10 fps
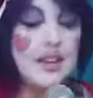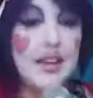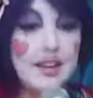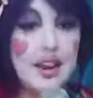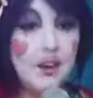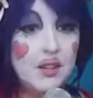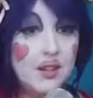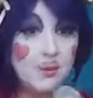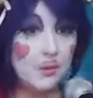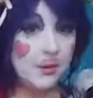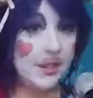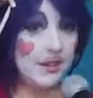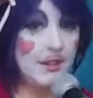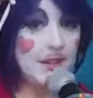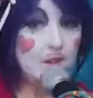And now in the
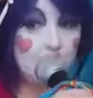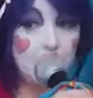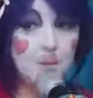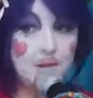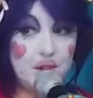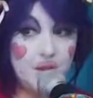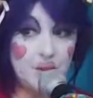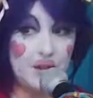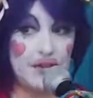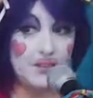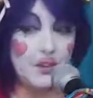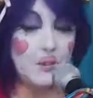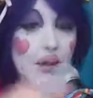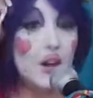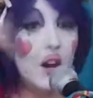morning, Juniper knows when I
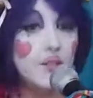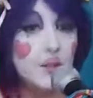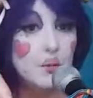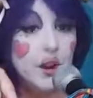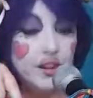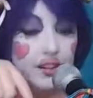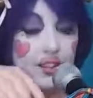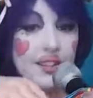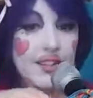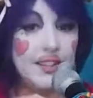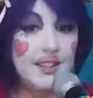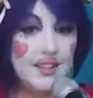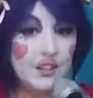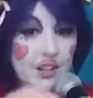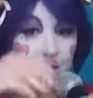start my coffee water
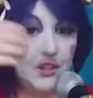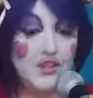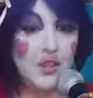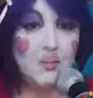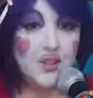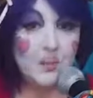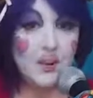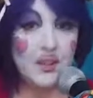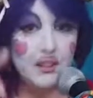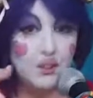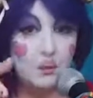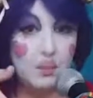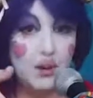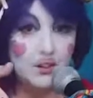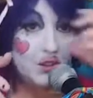that if she jumps up on the little
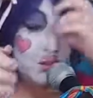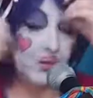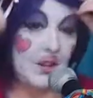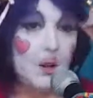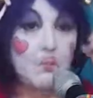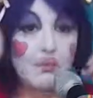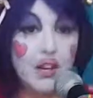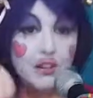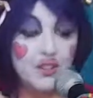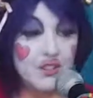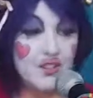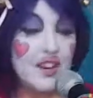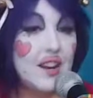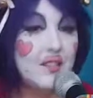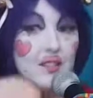bar stool, I'll brush her. So
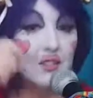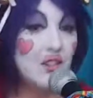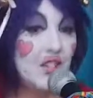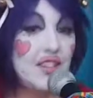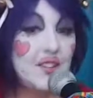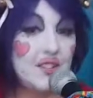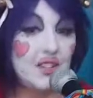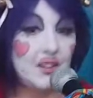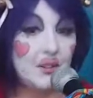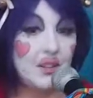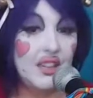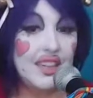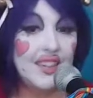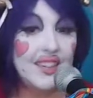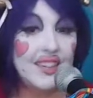now as soon as she hears the little
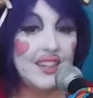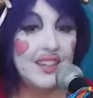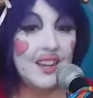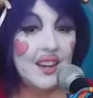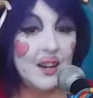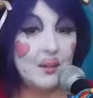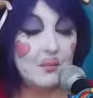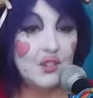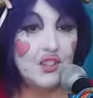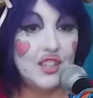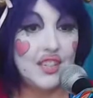click, yes,